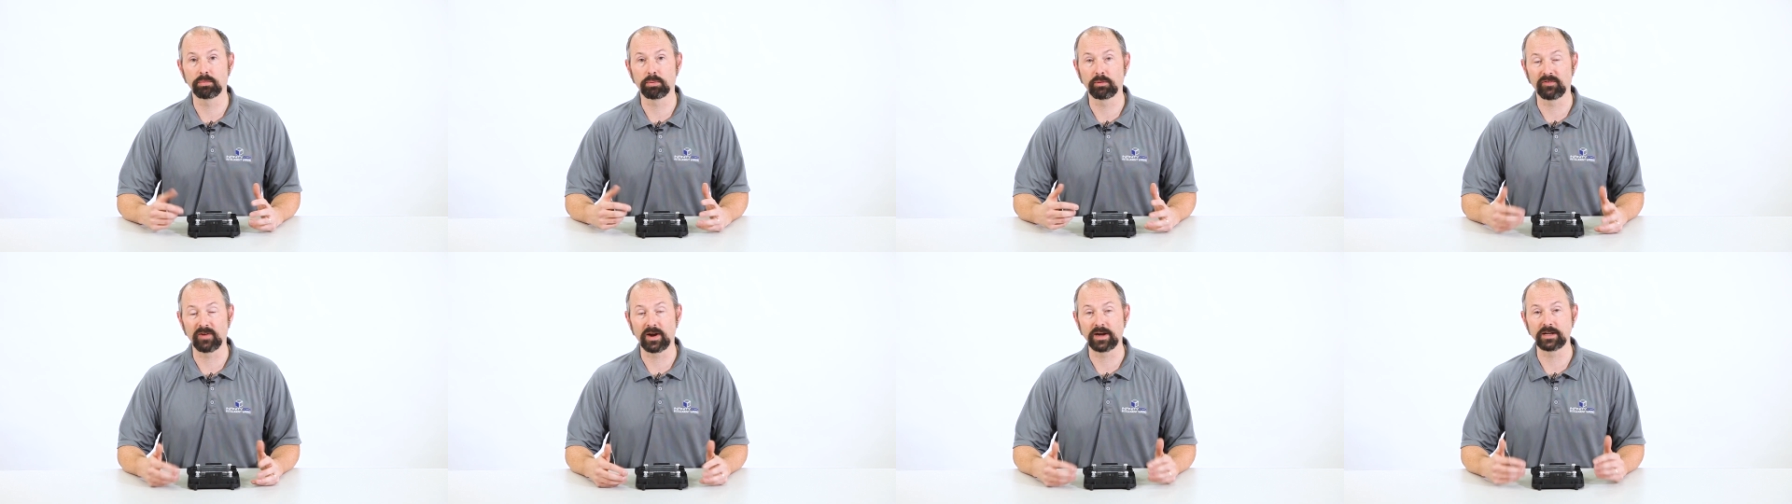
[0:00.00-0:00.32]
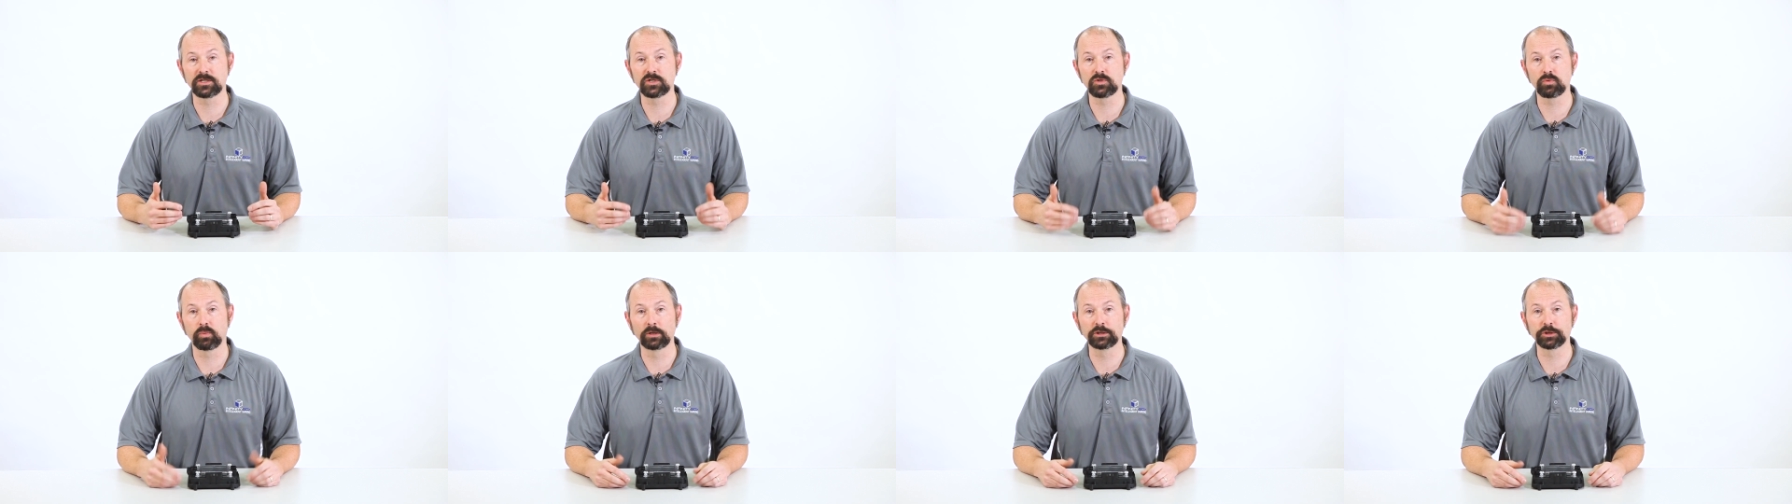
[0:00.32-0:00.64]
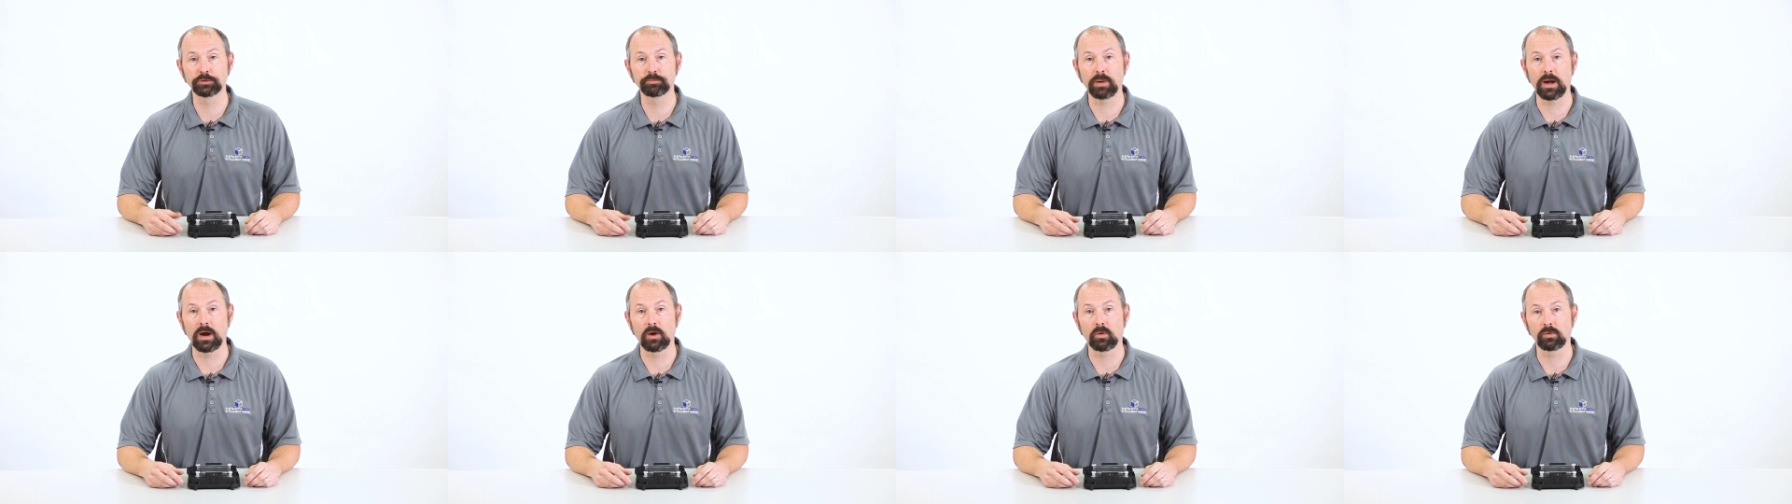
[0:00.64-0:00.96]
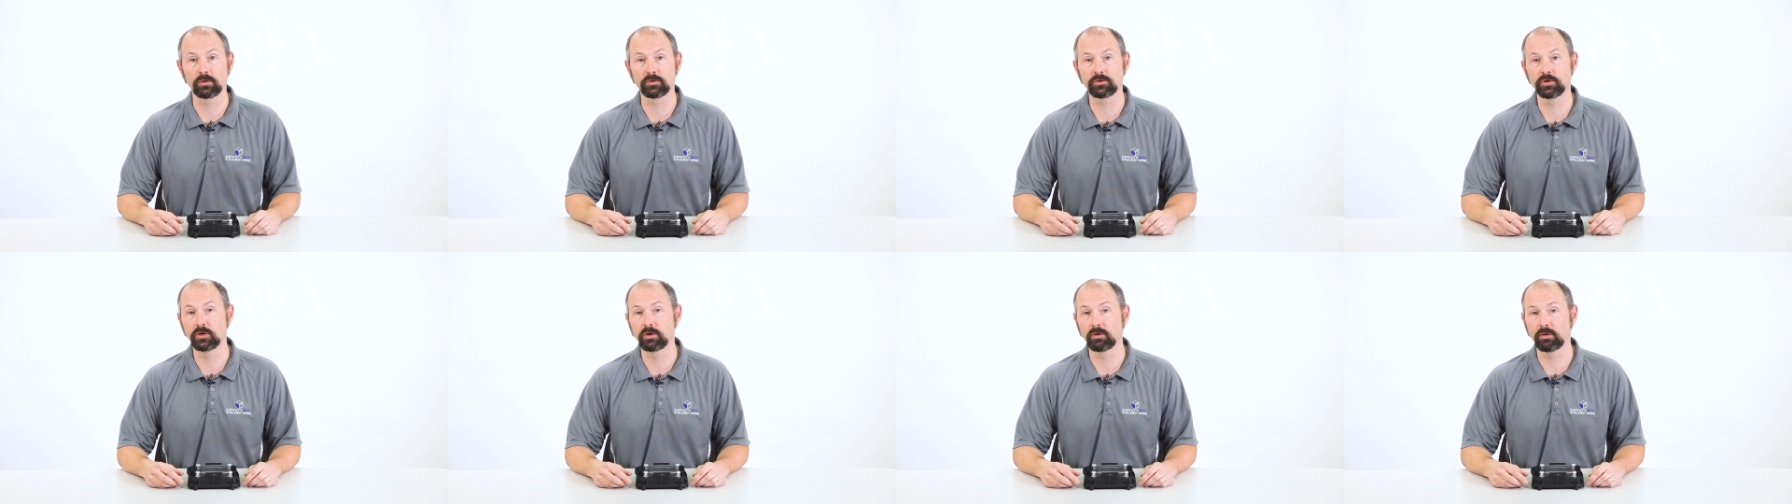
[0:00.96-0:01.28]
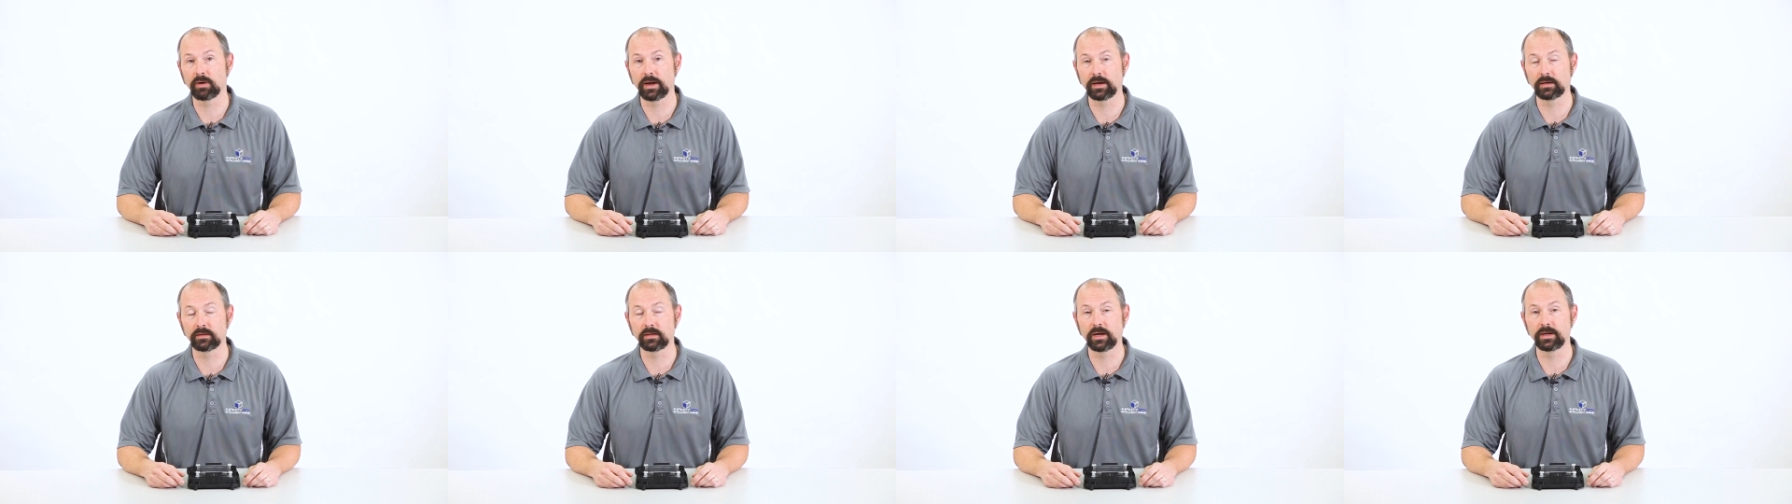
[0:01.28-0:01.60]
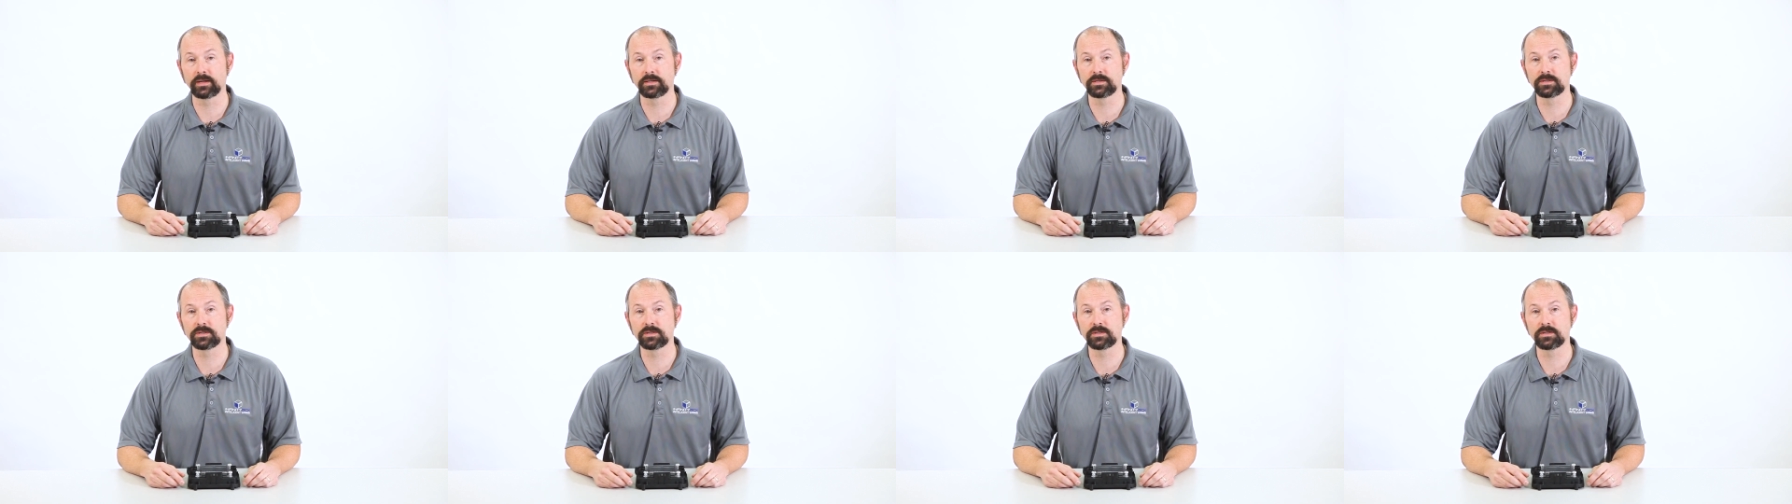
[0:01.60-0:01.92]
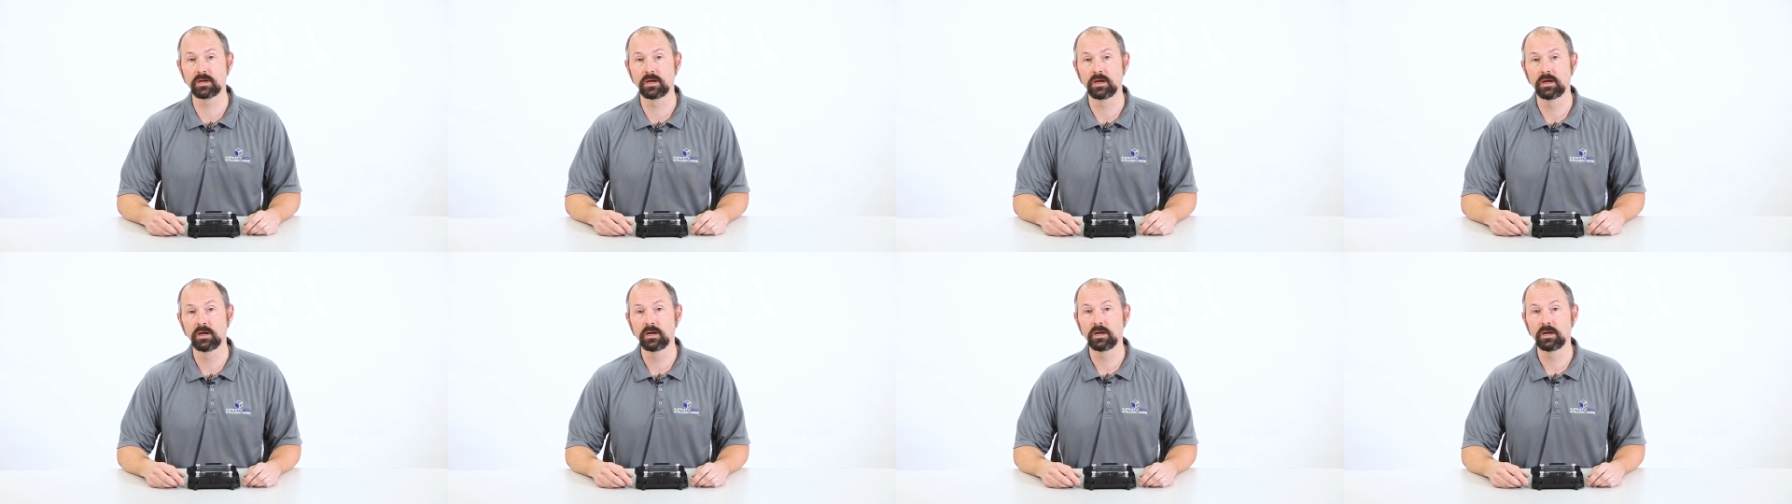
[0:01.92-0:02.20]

provide switch power to your headlights,